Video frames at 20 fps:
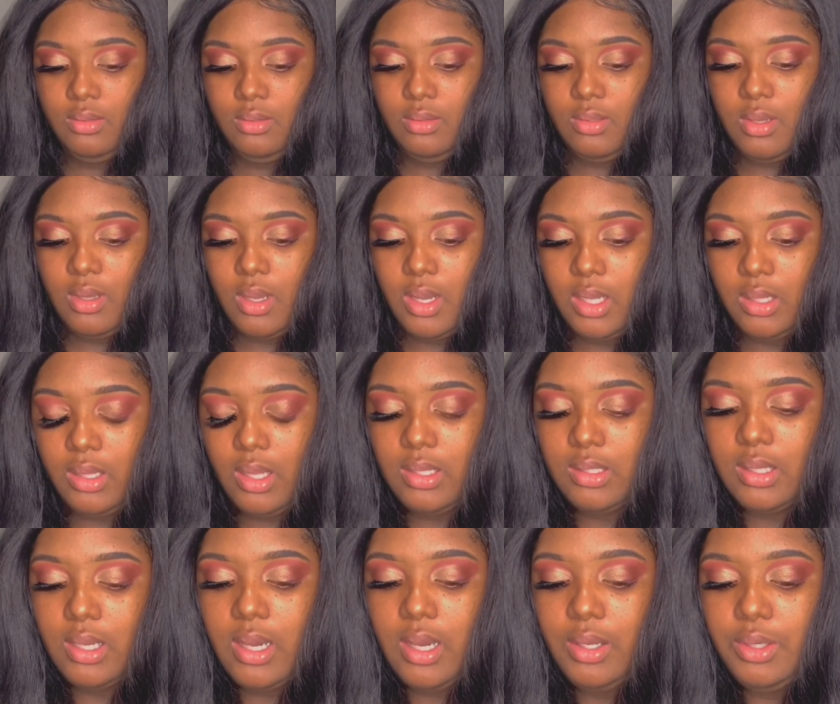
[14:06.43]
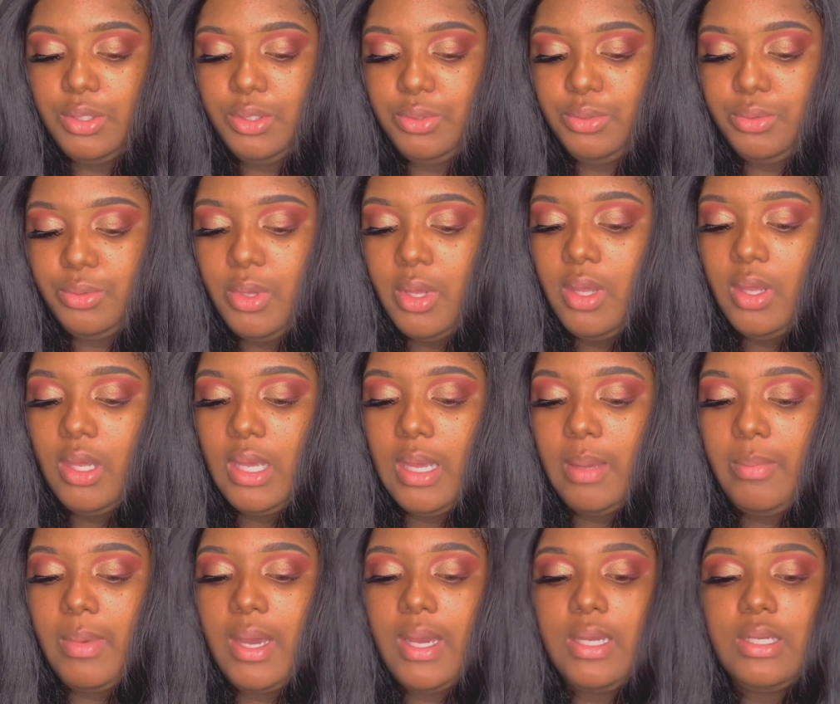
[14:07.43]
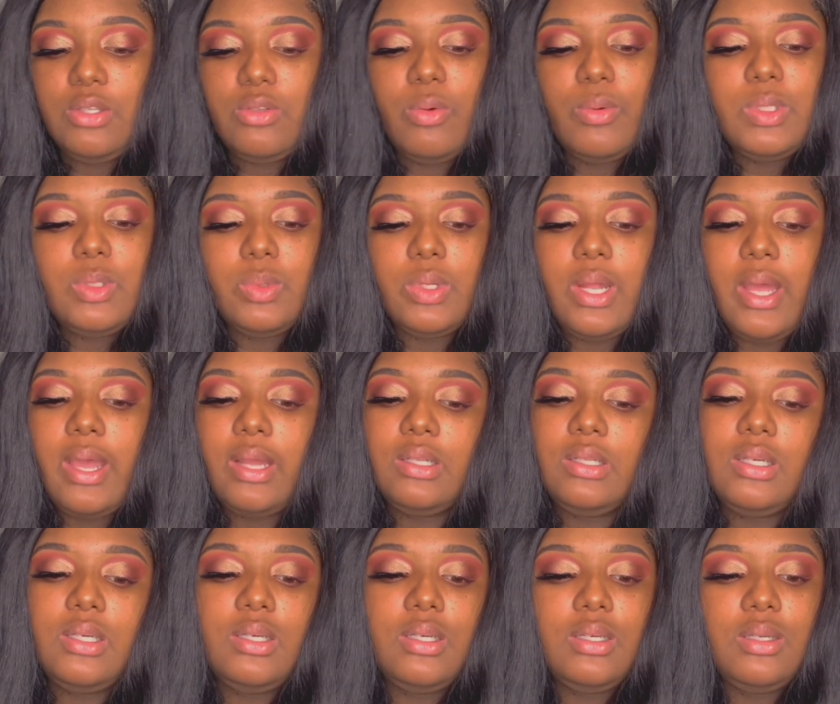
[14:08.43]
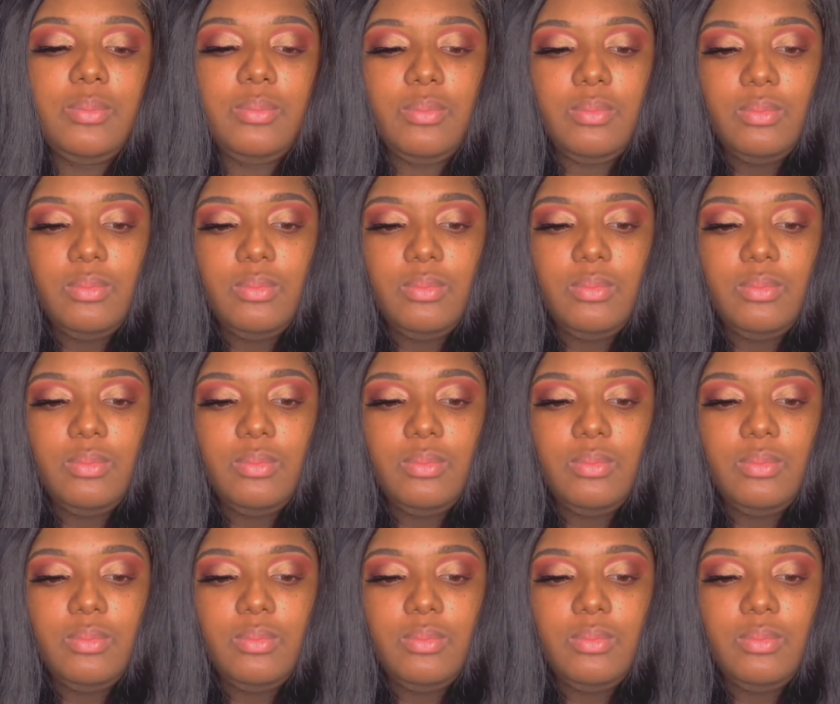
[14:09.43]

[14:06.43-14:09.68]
I got things I gotta do, and my eyes always want to act up.